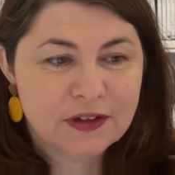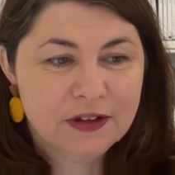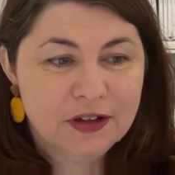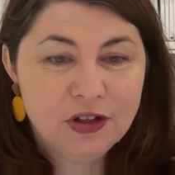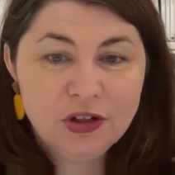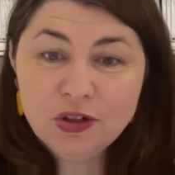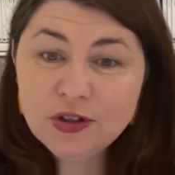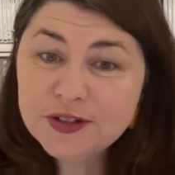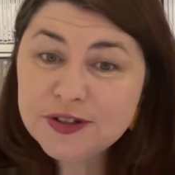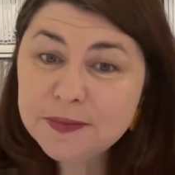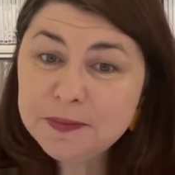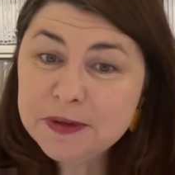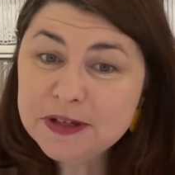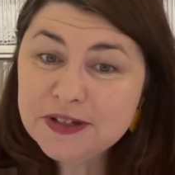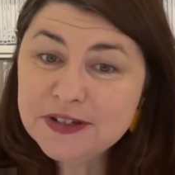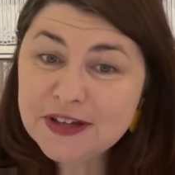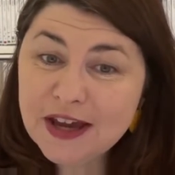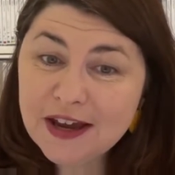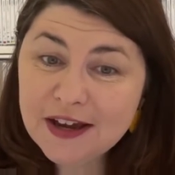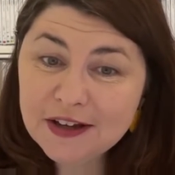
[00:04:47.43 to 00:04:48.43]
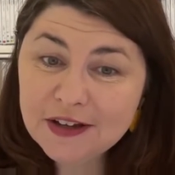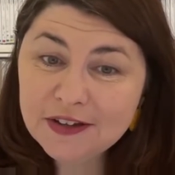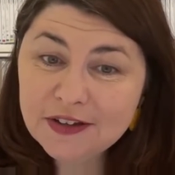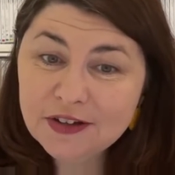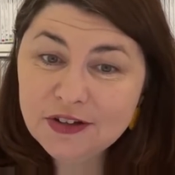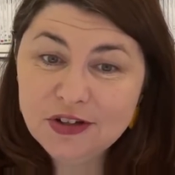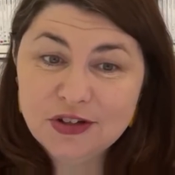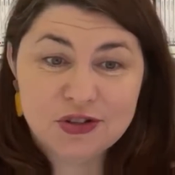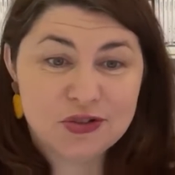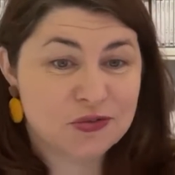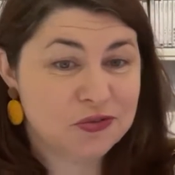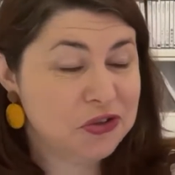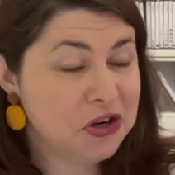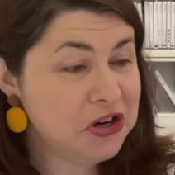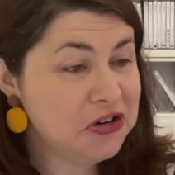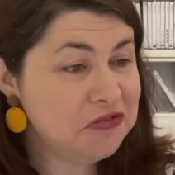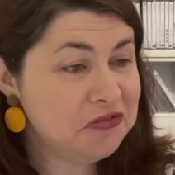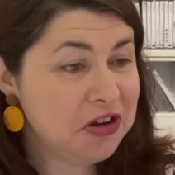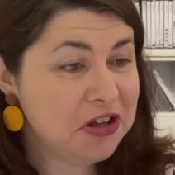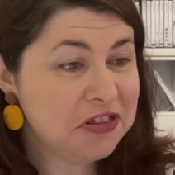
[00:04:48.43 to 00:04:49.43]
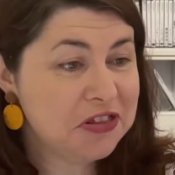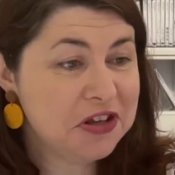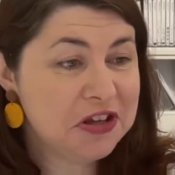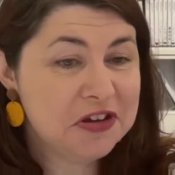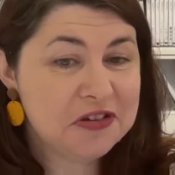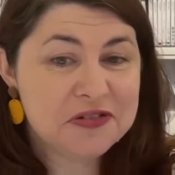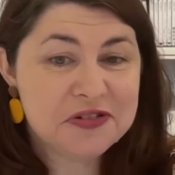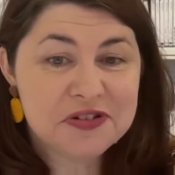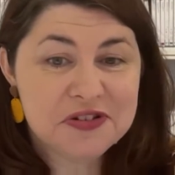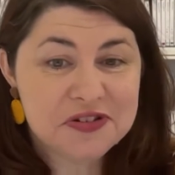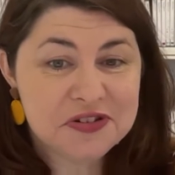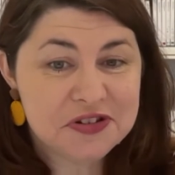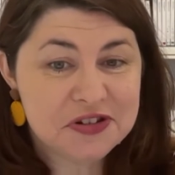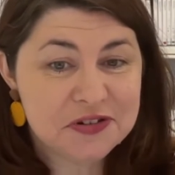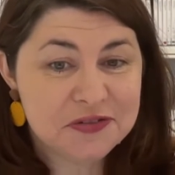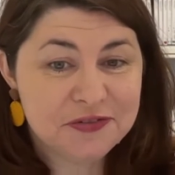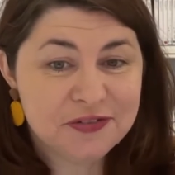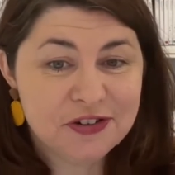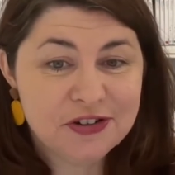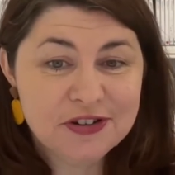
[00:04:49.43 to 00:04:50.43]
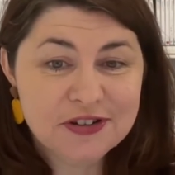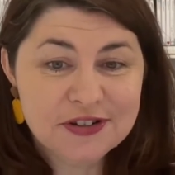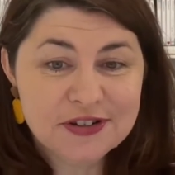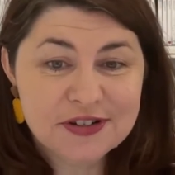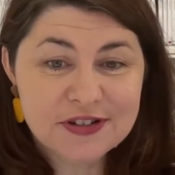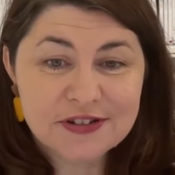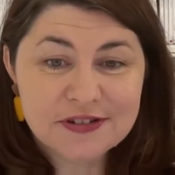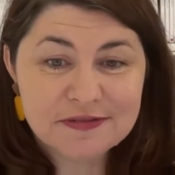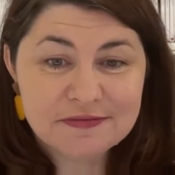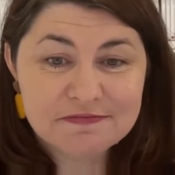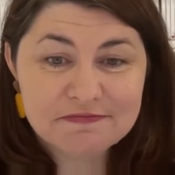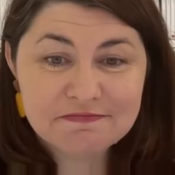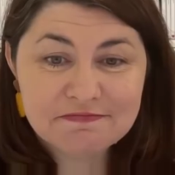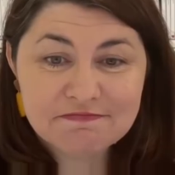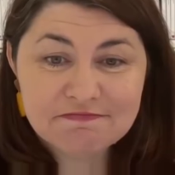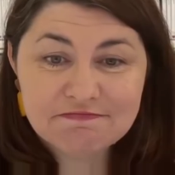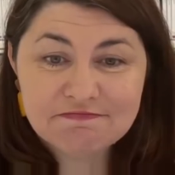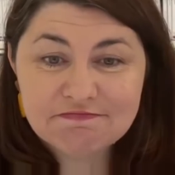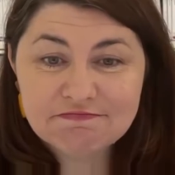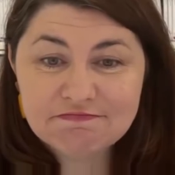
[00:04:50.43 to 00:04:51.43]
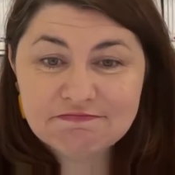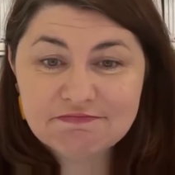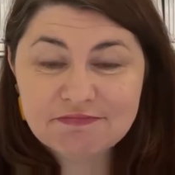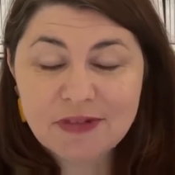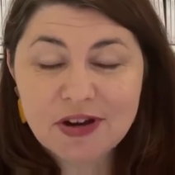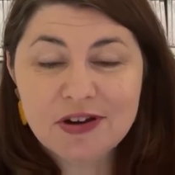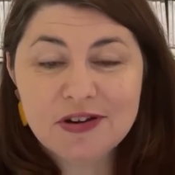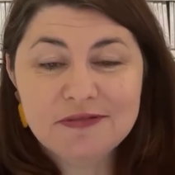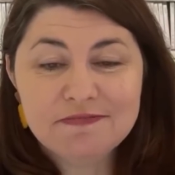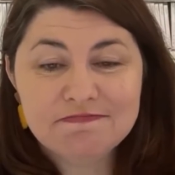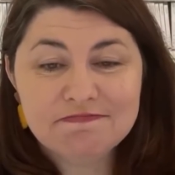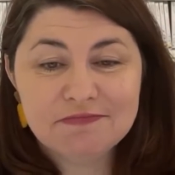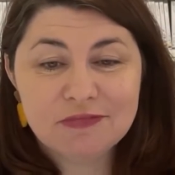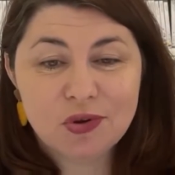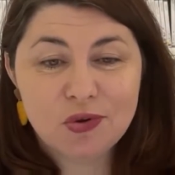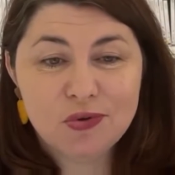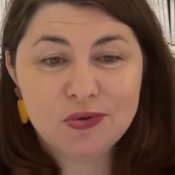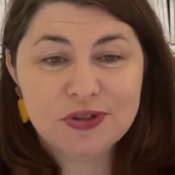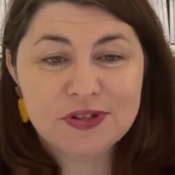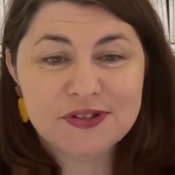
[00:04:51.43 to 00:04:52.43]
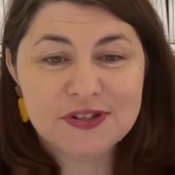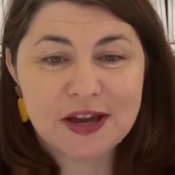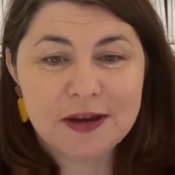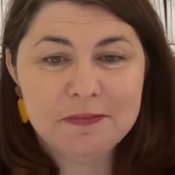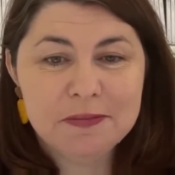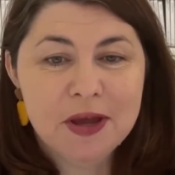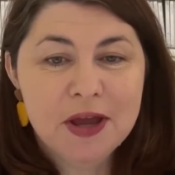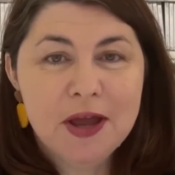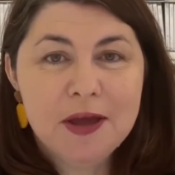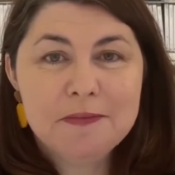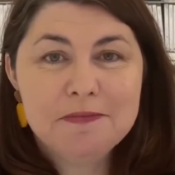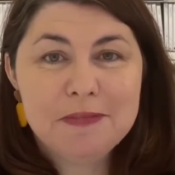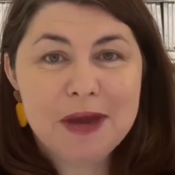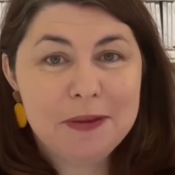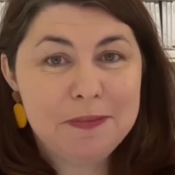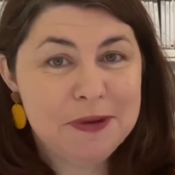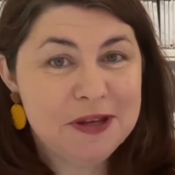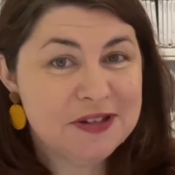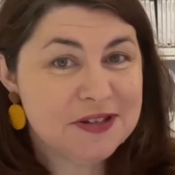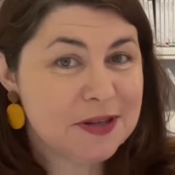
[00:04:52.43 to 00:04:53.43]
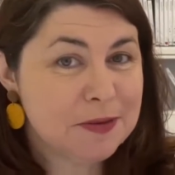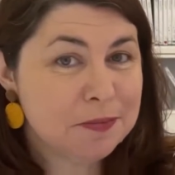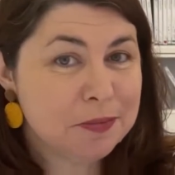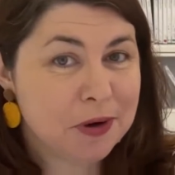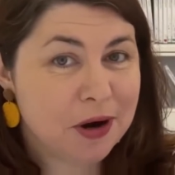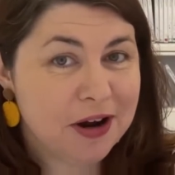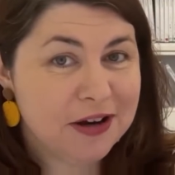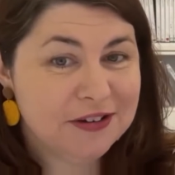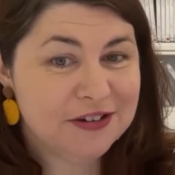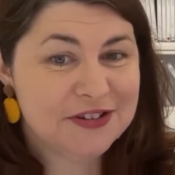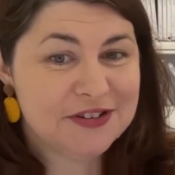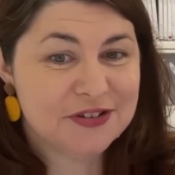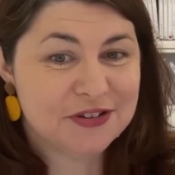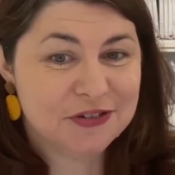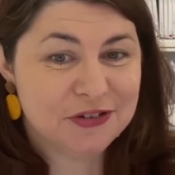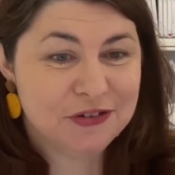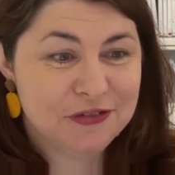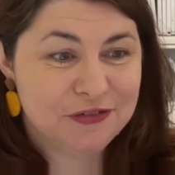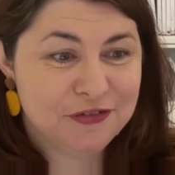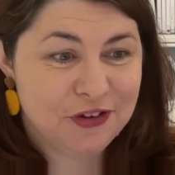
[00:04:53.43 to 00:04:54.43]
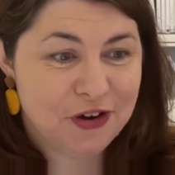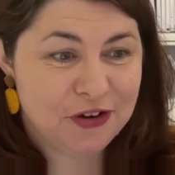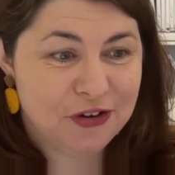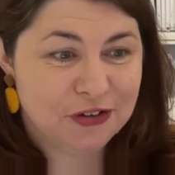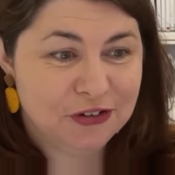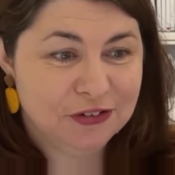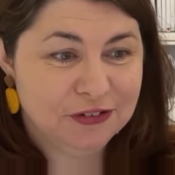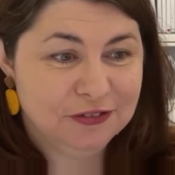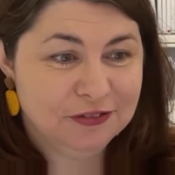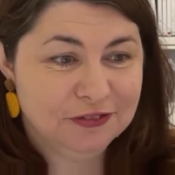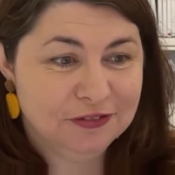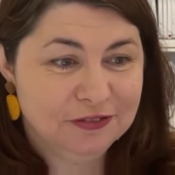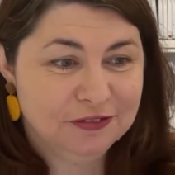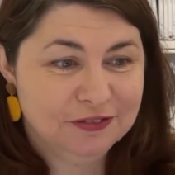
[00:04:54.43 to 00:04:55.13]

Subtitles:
it looks a bit darker than usual. No, nothing else is different. No, all the same. Maybe it's the brightness on your phone.